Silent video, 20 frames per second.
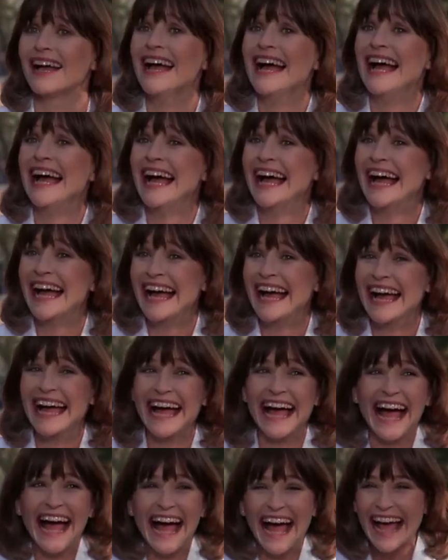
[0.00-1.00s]

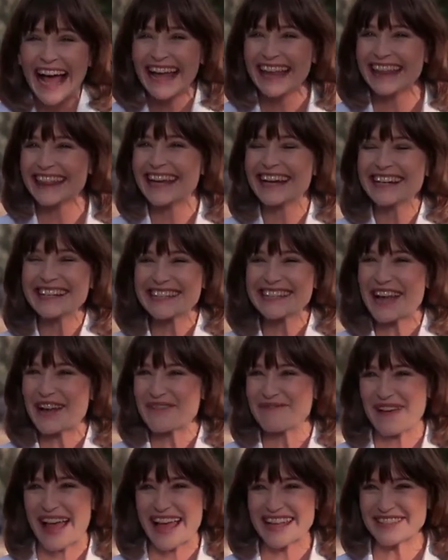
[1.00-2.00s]
There's no
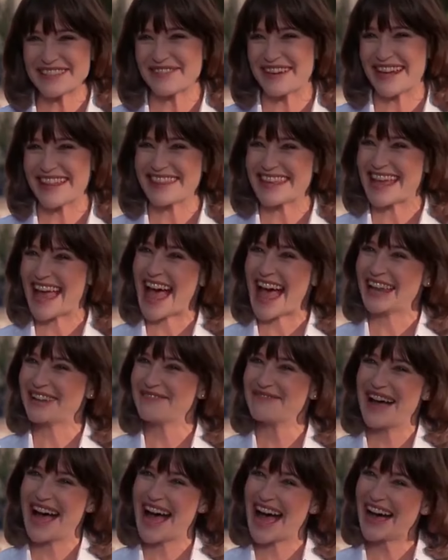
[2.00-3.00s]
basement at the
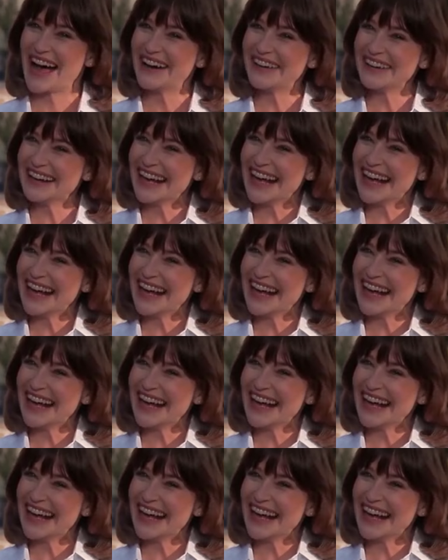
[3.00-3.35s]
Alamo.